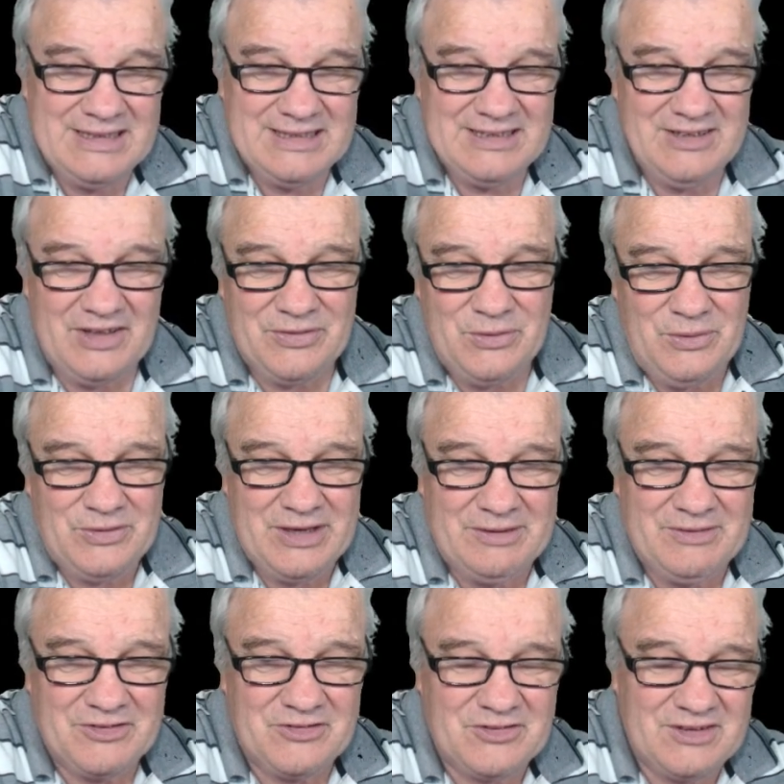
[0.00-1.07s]
I thought
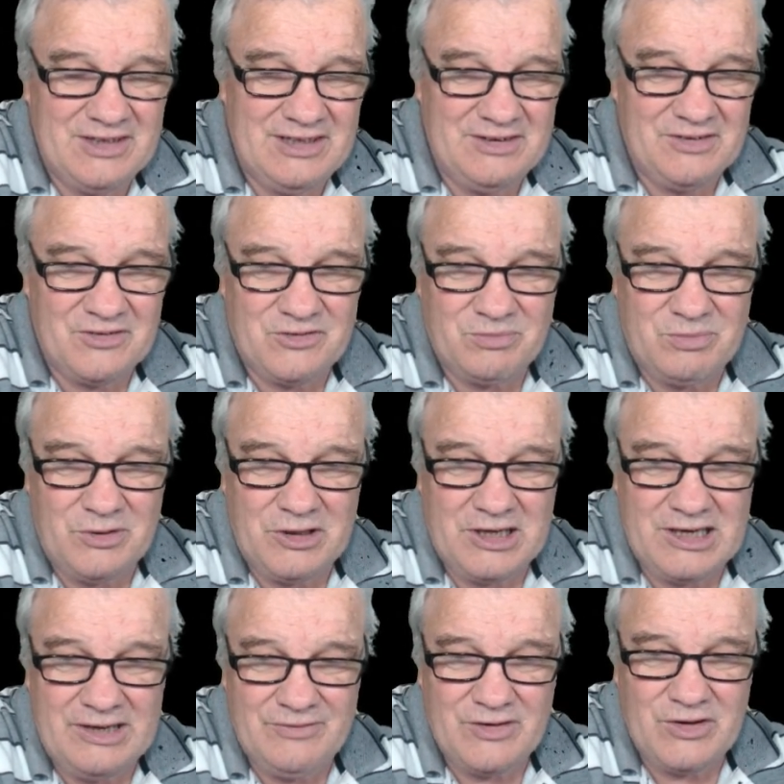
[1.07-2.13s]
it was pretty
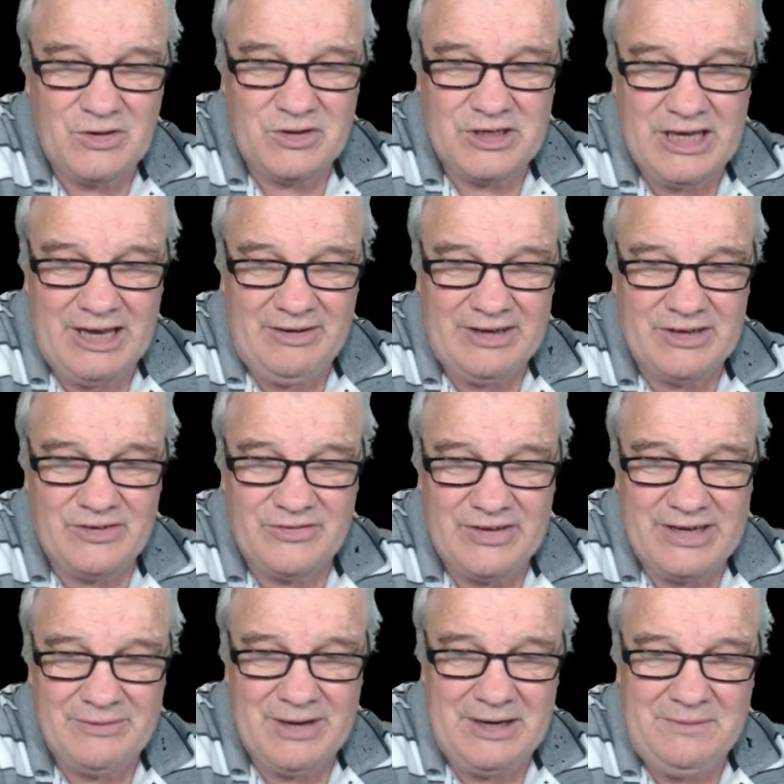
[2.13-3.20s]
clever, good going on
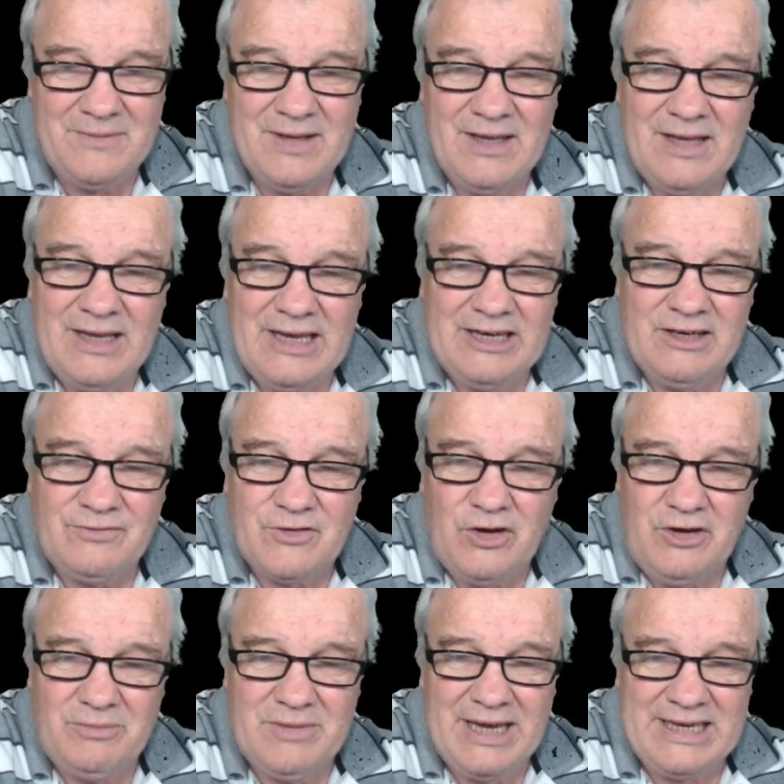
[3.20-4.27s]
that one. And I've
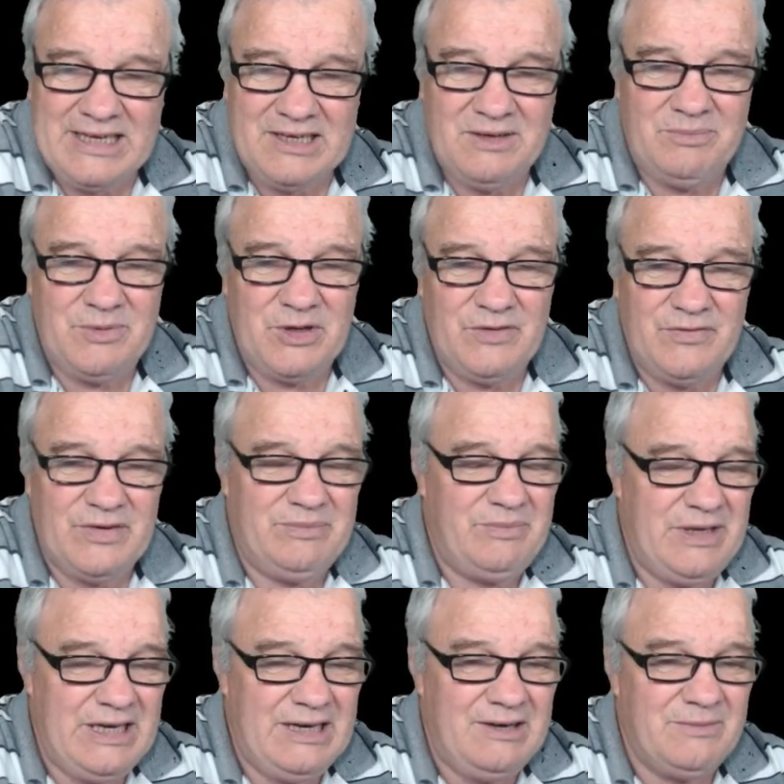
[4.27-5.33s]
got to make a bit of
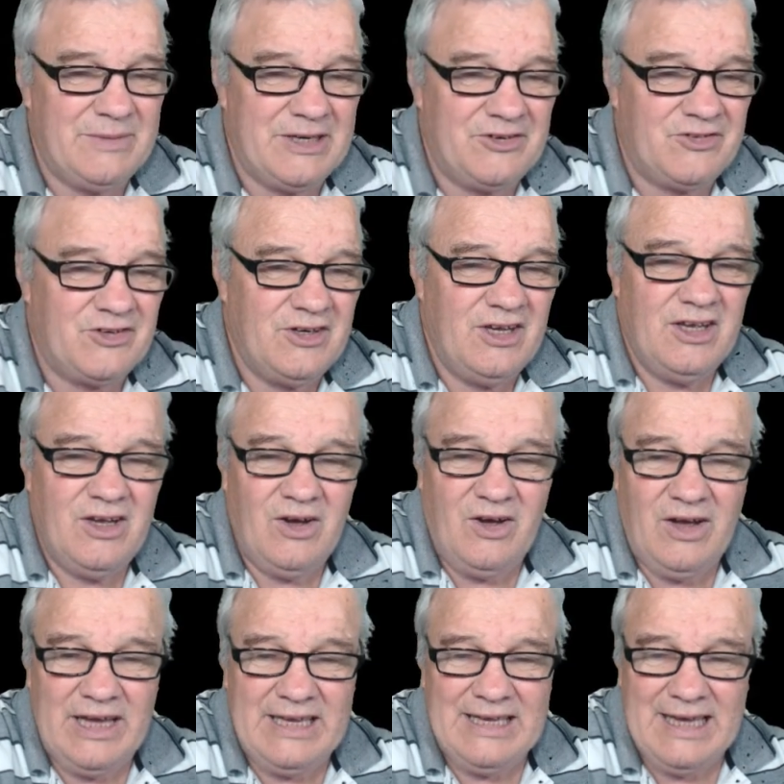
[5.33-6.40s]
amendment.
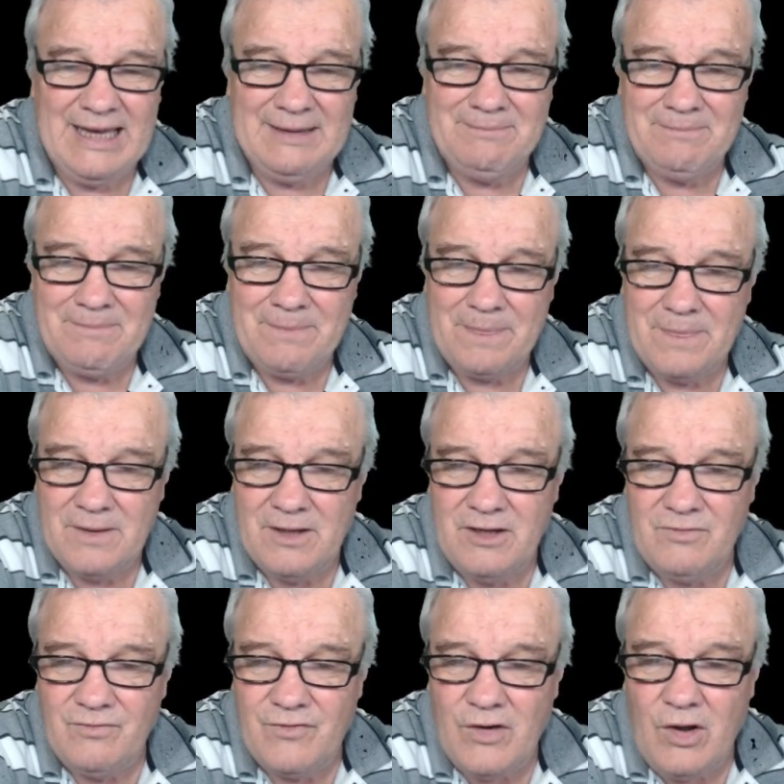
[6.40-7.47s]
I
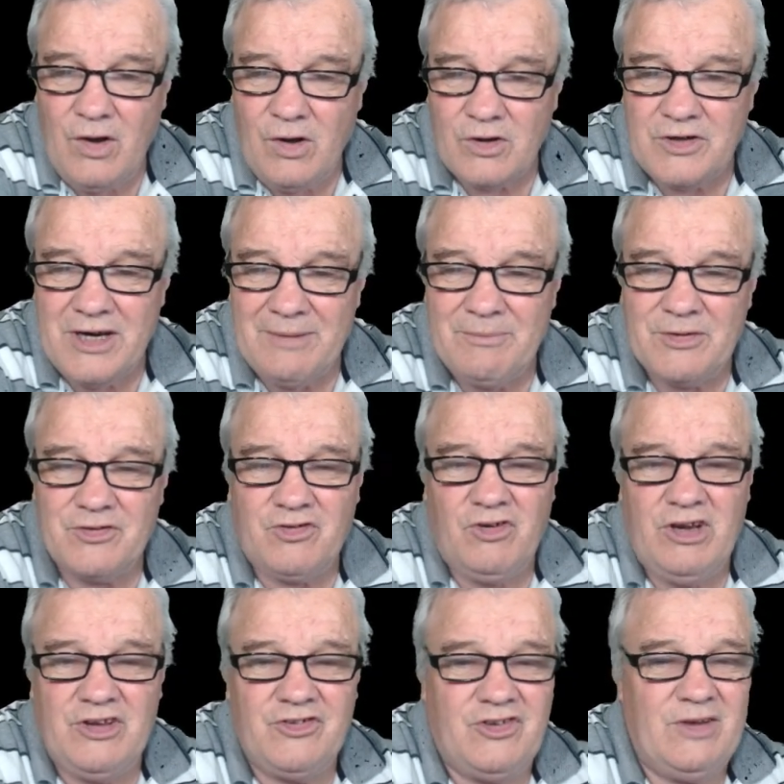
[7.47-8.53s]
in vlog number
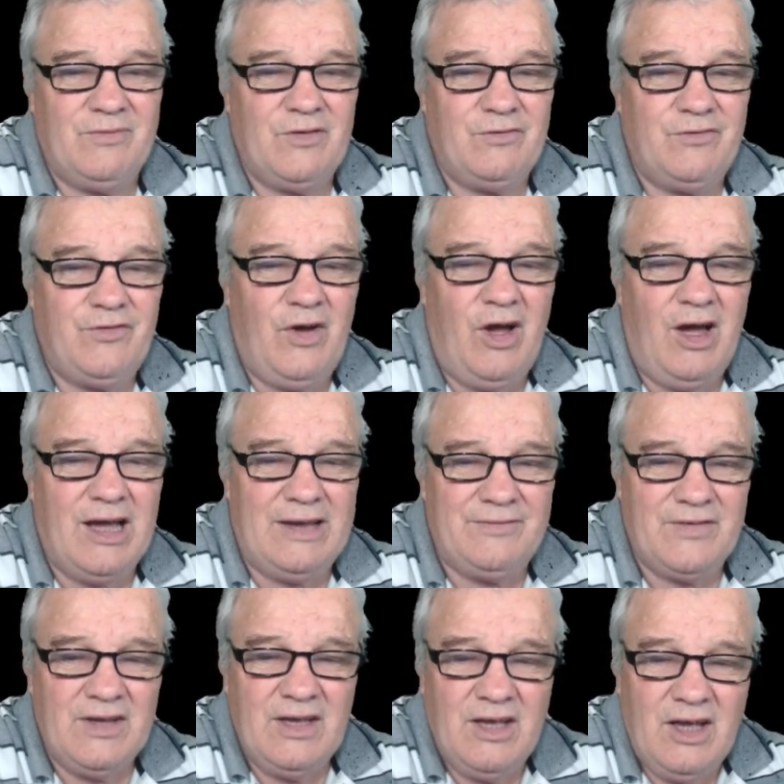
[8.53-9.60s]

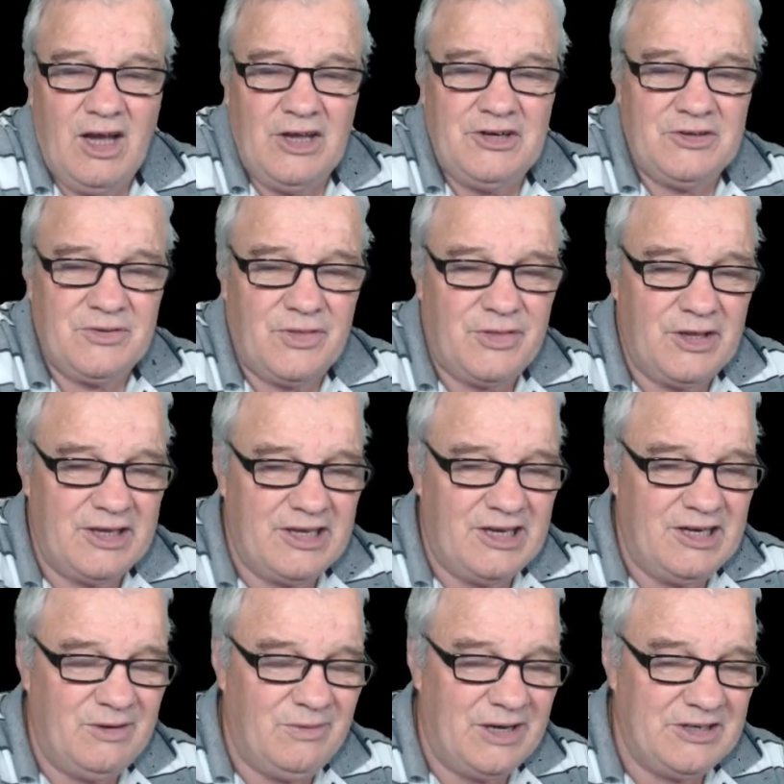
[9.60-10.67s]
375, I didn't think
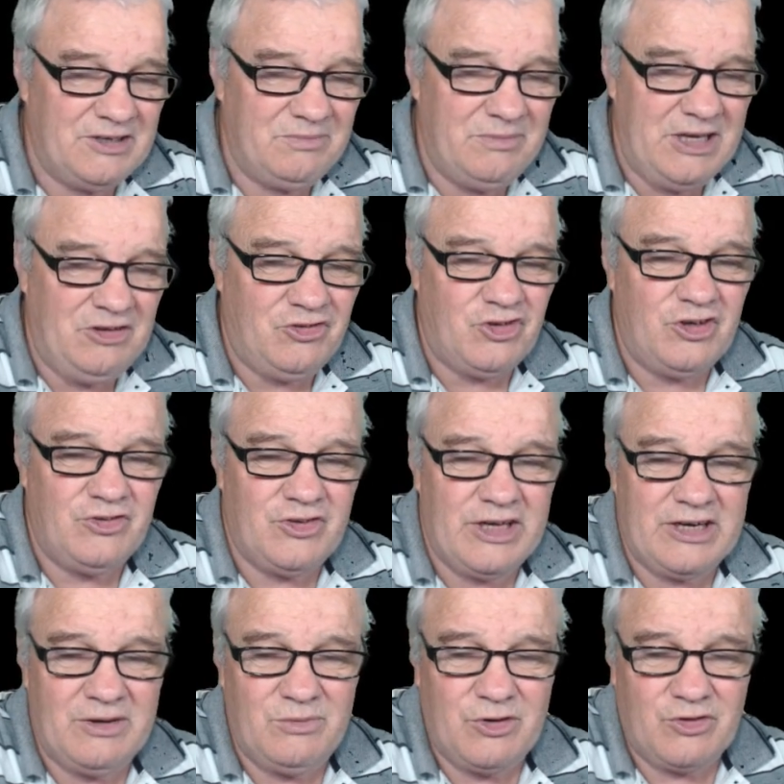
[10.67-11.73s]
anyone had mentioned
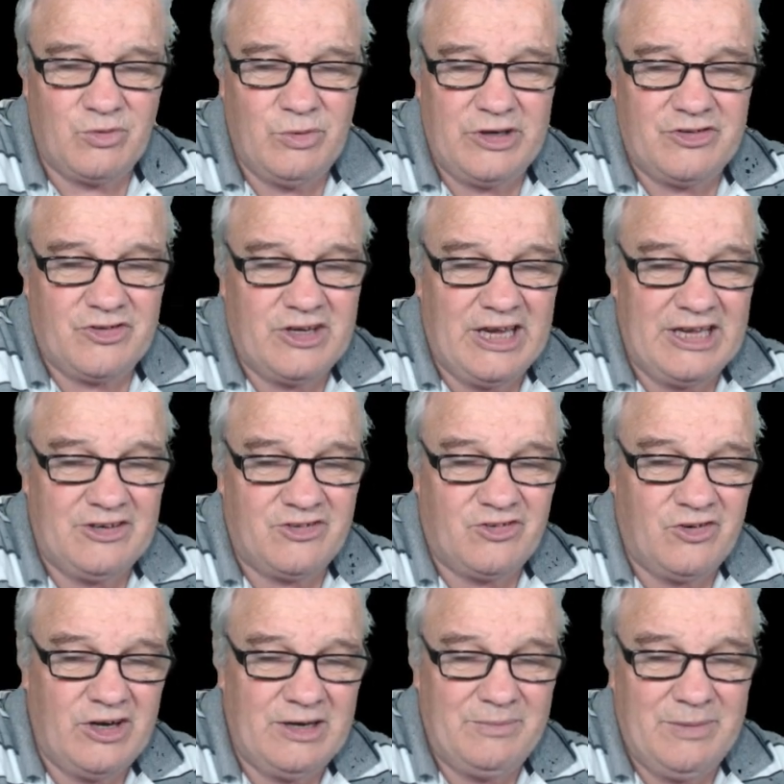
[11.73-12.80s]
that it was Westgate
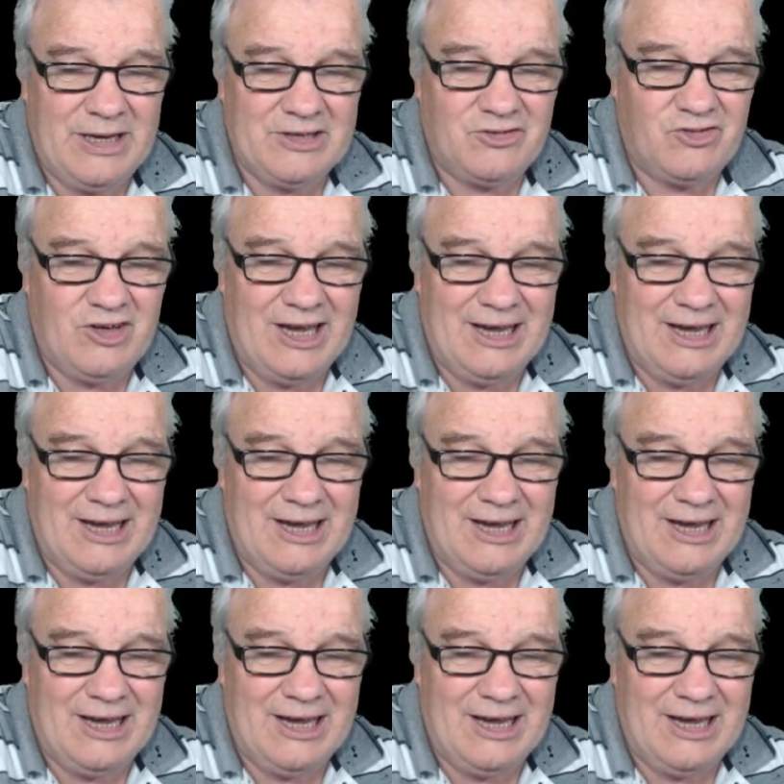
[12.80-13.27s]
Street, but